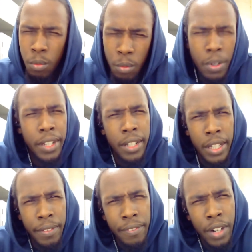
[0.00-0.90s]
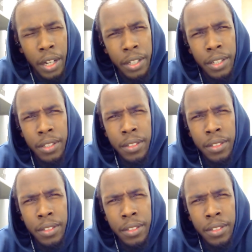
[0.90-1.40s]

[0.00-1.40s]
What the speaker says: What in the fuck?